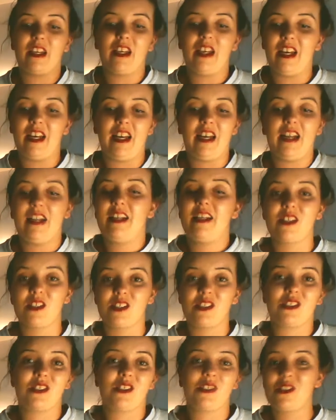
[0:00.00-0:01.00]
And
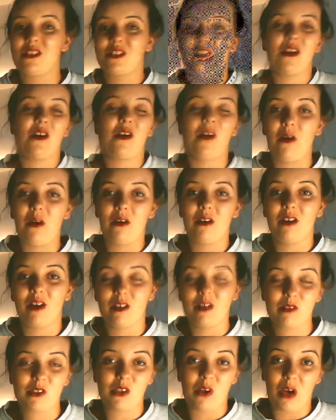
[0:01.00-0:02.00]
let's just, oh,
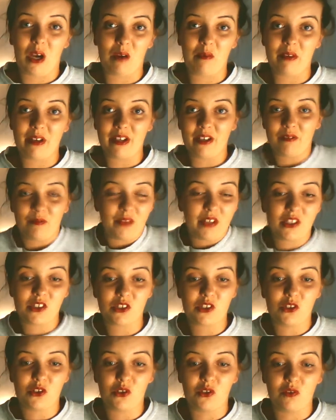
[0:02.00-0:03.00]
I'm so happy. Let's just
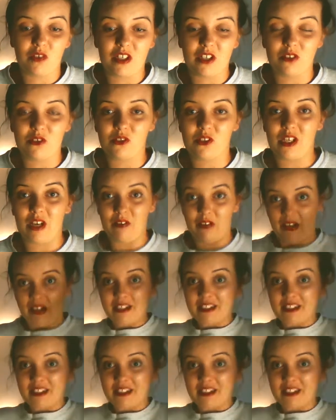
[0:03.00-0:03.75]
enjoy reading all together.